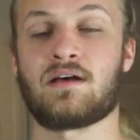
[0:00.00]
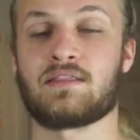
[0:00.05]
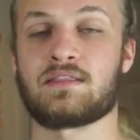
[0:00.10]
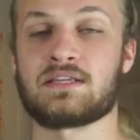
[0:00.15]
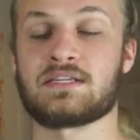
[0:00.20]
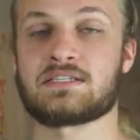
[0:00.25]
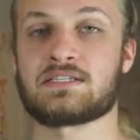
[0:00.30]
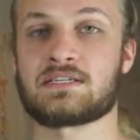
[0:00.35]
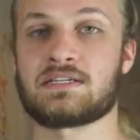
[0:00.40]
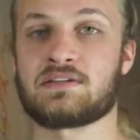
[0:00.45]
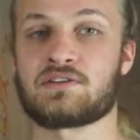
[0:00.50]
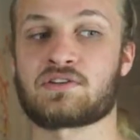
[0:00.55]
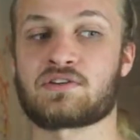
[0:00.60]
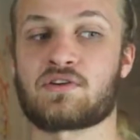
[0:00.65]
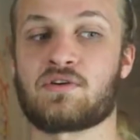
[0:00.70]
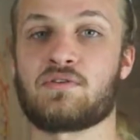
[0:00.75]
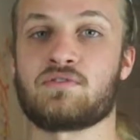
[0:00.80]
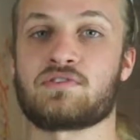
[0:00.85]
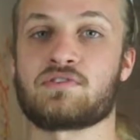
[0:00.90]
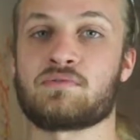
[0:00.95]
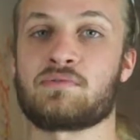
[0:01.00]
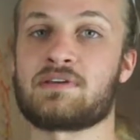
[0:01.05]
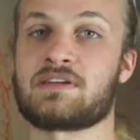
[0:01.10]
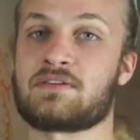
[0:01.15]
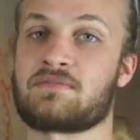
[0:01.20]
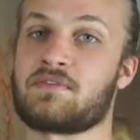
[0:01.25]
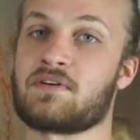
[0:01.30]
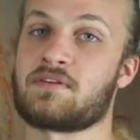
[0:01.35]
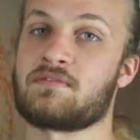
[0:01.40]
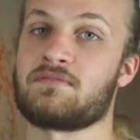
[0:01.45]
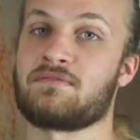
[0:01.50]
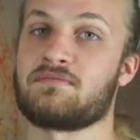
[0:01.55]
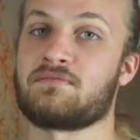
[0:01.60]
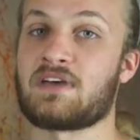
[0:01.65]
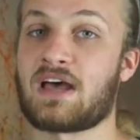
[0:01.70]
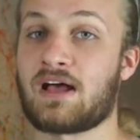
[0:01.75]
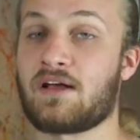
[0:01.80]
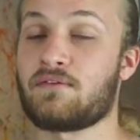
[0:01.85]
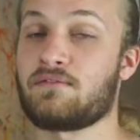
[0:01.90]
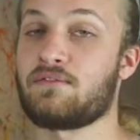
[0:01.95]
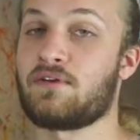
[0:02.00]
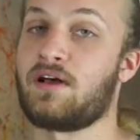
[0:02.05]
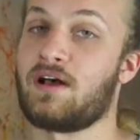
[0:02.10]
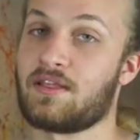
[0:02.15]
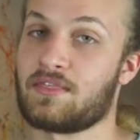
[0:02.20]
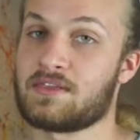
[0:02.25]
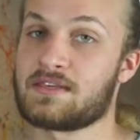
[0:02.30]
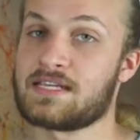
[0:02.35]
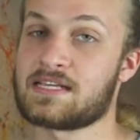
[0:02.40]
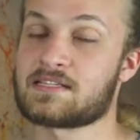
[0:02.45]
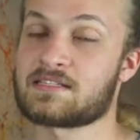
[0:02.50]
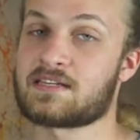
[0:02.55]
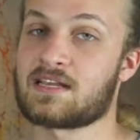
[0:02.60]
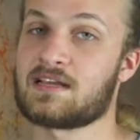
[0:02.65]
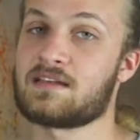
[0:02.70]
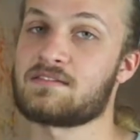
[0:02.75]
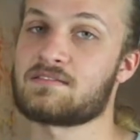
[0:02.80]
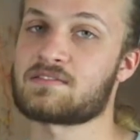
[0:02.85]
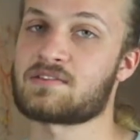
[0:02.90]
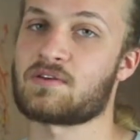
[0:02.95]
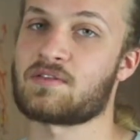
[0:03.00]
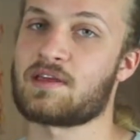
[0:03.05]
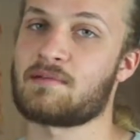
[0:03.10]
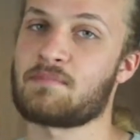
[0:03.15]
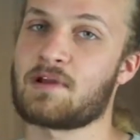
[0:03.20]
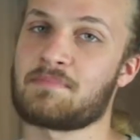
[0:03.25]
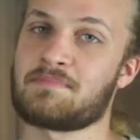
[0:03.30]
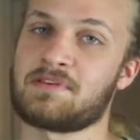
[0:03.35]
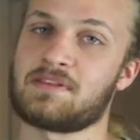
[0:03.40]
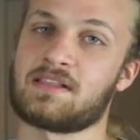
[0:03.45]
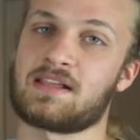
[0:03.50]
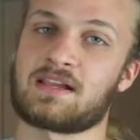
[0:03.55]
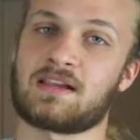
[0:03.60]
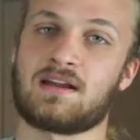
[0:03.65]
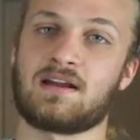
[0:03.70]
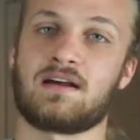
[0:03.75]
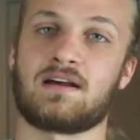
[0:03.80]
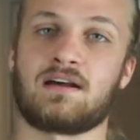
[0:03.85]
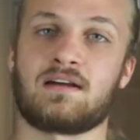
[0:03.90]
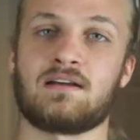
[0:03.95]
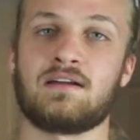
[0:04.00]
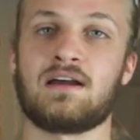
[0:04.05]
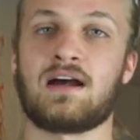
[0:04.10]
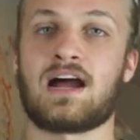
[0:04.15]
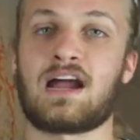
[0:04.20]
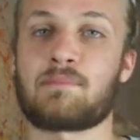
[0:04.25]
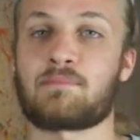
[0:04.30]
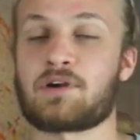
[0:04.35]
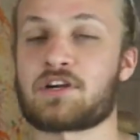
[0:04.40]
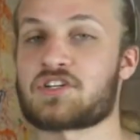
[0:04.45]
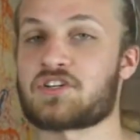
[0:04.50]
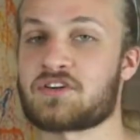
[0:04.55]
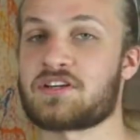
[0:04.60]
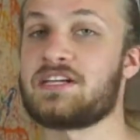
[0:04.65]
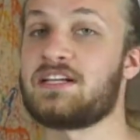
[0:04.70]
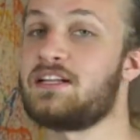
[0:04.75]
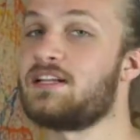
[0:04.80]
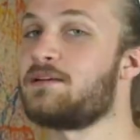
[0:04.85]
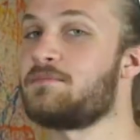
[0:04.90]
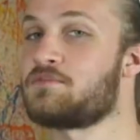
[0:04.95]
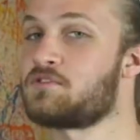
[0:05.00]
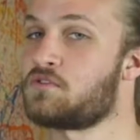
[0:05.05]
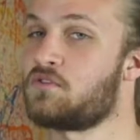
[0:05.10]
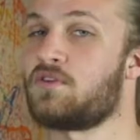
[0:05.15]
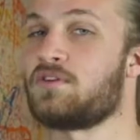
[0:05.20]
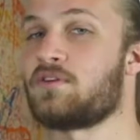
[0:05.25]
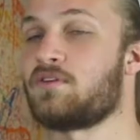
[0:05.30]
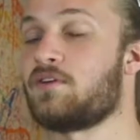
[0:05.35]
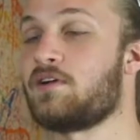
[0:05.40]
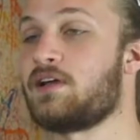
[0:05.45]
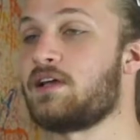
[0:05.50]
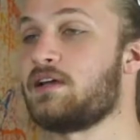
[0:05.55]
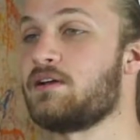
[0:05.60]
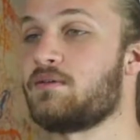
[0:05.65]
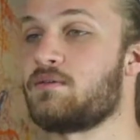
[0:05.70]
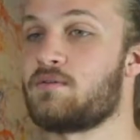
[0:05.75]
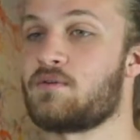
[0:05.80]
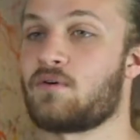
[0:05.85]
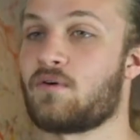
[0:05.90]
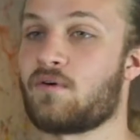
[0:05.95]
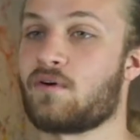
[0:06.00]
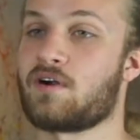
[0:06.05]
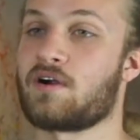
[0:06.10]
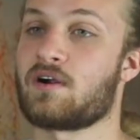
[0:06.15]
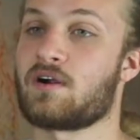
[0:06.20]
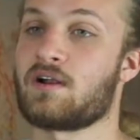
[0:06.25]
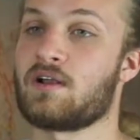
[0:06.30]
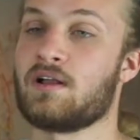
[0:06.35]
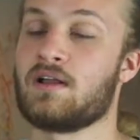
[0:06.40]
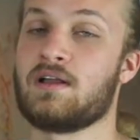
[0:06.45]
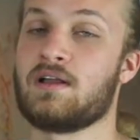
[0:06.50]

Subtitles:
These each go to a different valve on the test stand, so that might be like a high-pressure helium solenoid or